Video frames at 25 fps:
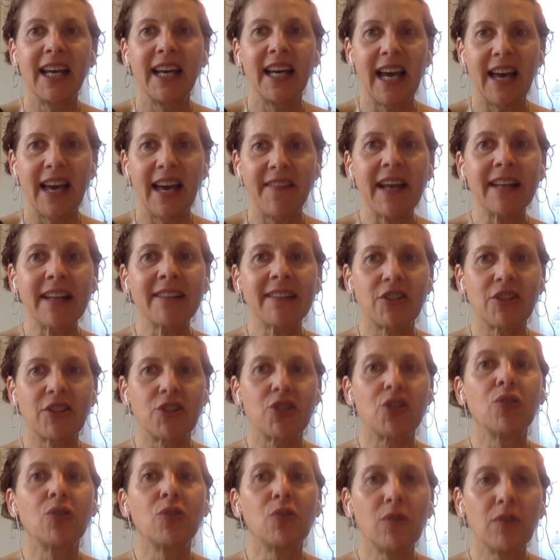and that's a
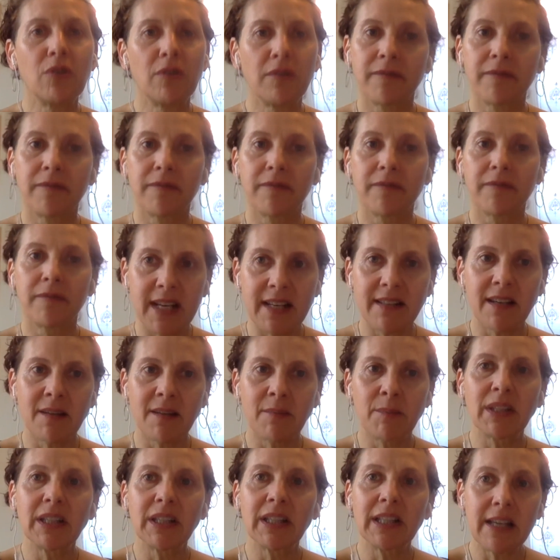tool for me it's
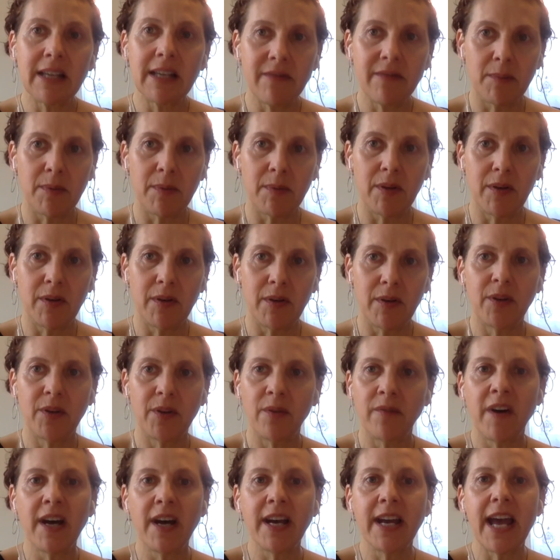unbelievable so
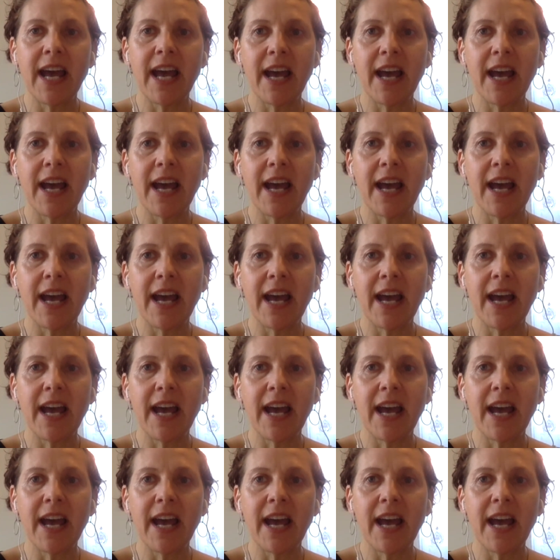if i